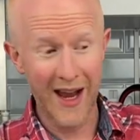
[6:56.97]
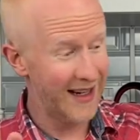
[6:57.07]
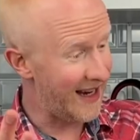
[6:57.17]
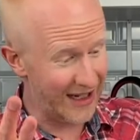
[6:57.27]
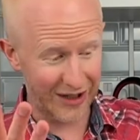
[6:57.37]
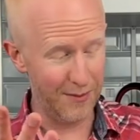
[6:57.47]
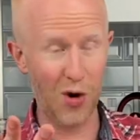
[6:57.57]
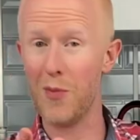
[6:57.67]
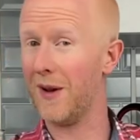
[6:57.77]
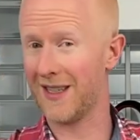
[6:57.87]
Take some
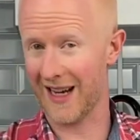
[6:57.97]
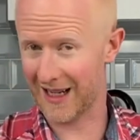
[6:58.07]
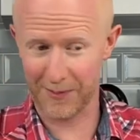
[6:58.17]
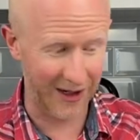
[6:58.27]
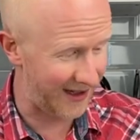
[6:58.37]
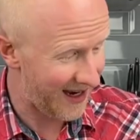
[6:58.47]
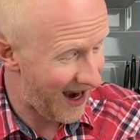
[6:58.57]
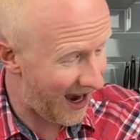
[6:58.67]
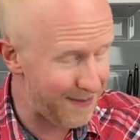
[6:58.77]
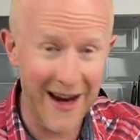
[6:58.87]
more biscuits because
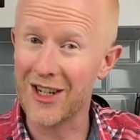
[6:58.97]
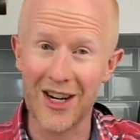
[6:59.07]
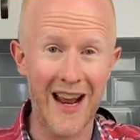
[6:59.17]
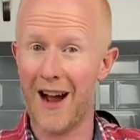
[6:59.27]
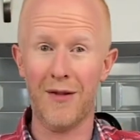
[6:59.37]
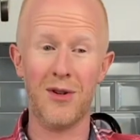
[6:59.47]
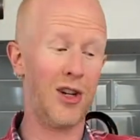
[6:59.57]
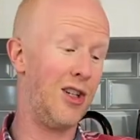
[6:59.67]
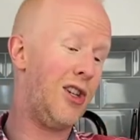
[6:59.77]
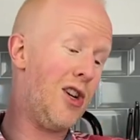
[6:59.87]
and make gin out of them
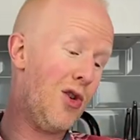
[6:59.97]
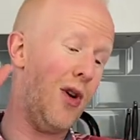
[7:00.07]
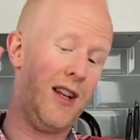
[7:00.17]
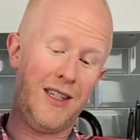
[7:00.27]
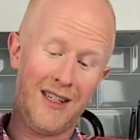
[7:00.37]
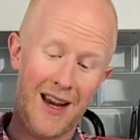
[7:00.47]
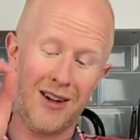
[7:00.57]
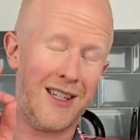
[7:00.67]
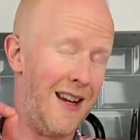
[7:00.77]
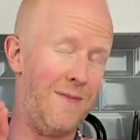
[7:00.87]
because you seriously